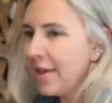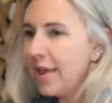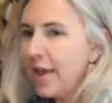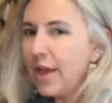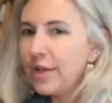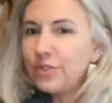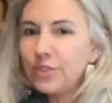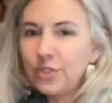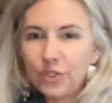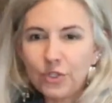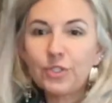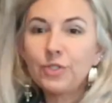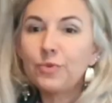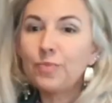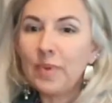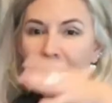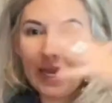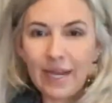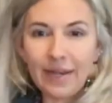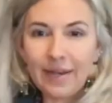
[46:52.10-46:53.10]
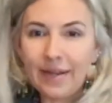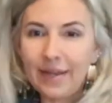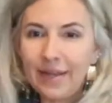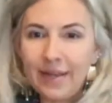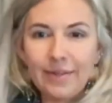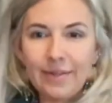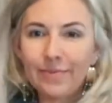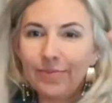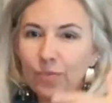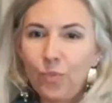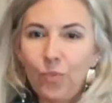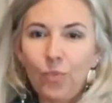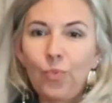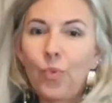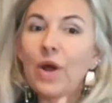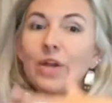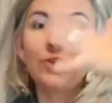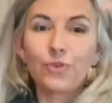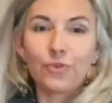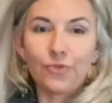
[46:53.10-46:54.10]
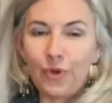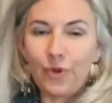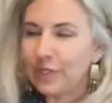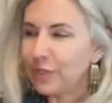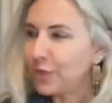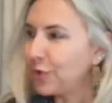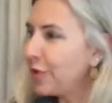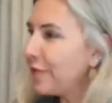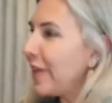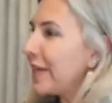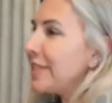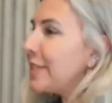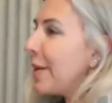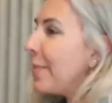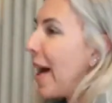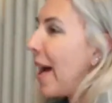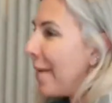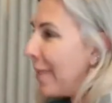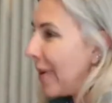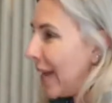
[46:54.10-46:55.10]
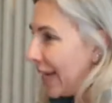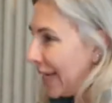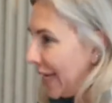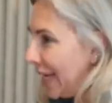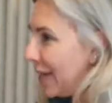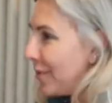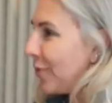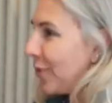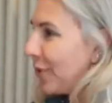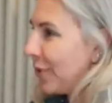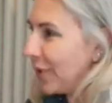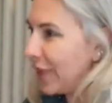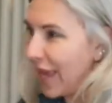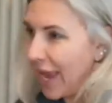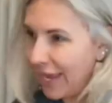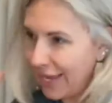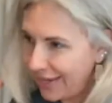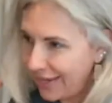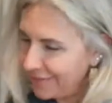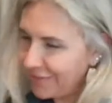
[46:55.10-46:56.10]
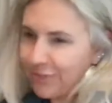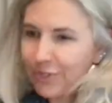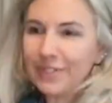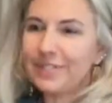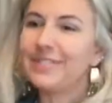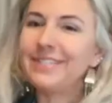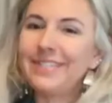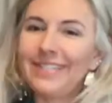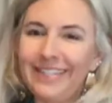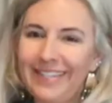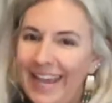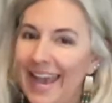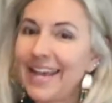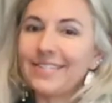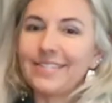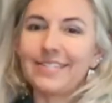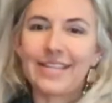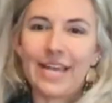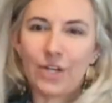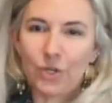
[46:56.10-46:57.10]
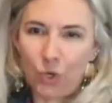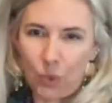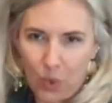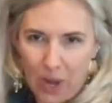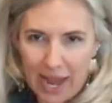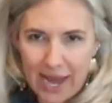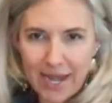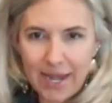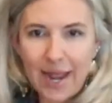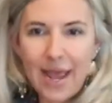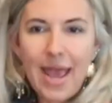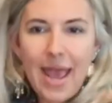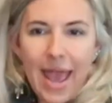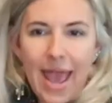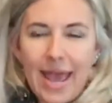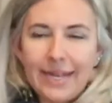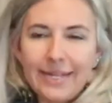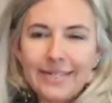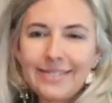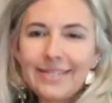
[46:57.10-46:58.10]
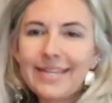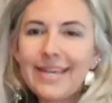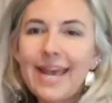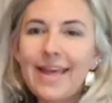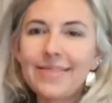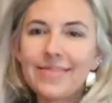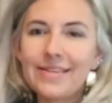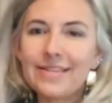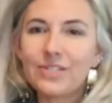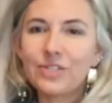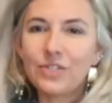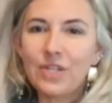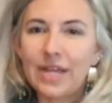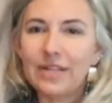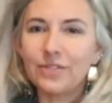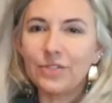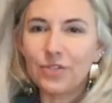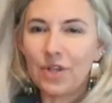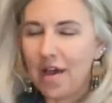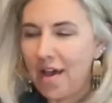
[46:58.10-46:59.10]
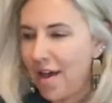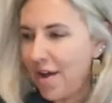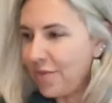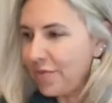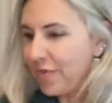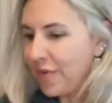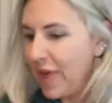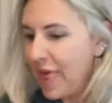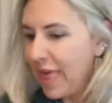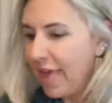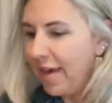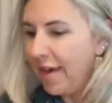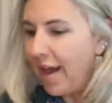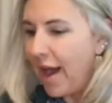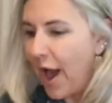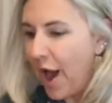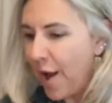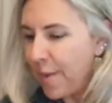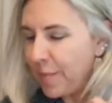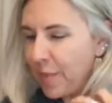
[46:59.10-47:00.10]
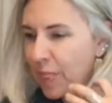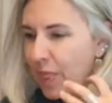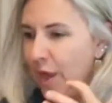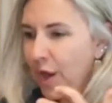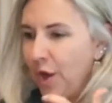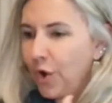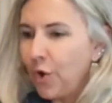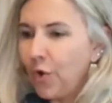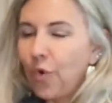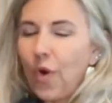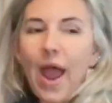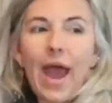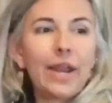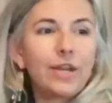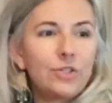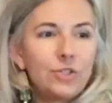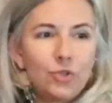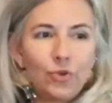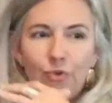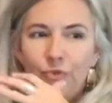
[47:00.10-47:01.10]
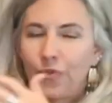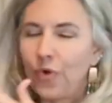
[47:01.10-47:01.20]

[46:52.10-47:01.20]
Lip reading: to just mean wonderful. It's sort of like sababa in Hebrew, like just yes and great. And it's again this sense of gratitude for